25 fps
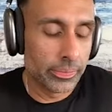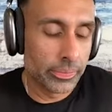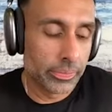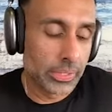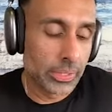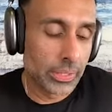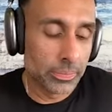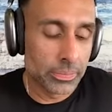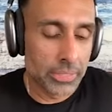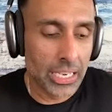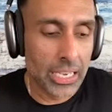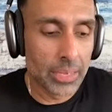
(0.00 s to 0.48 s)

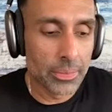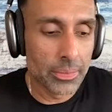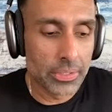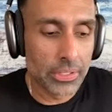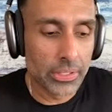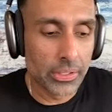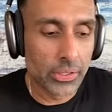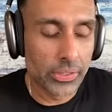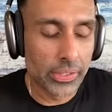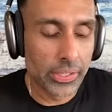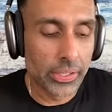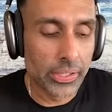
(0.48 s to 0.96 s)
sometimes
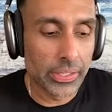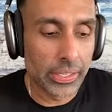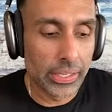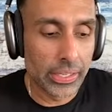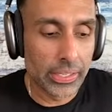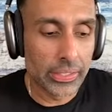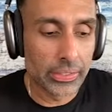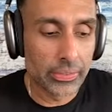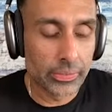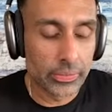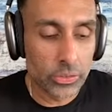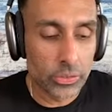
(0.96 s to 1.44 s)
you know they're
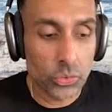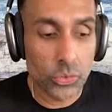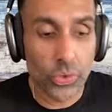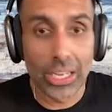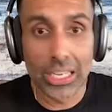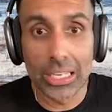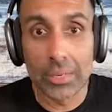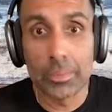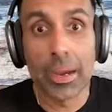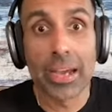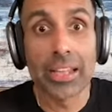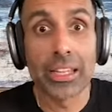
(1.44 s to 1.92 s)
getting
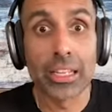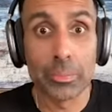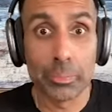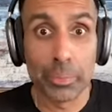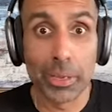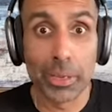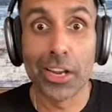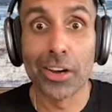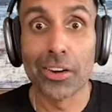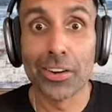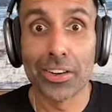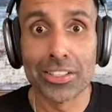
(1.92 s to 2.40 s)
trained by their
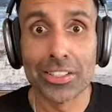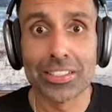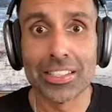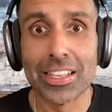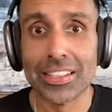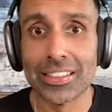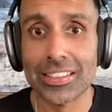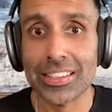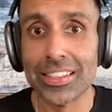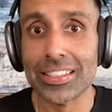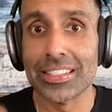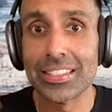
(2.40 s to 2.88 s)
parents
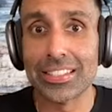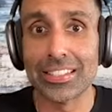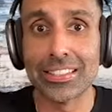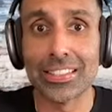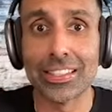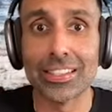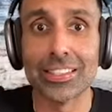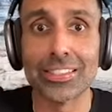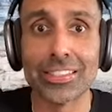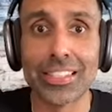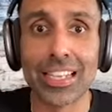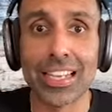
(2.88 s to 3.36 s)
that this is
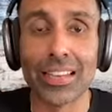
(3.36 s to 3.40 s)
a,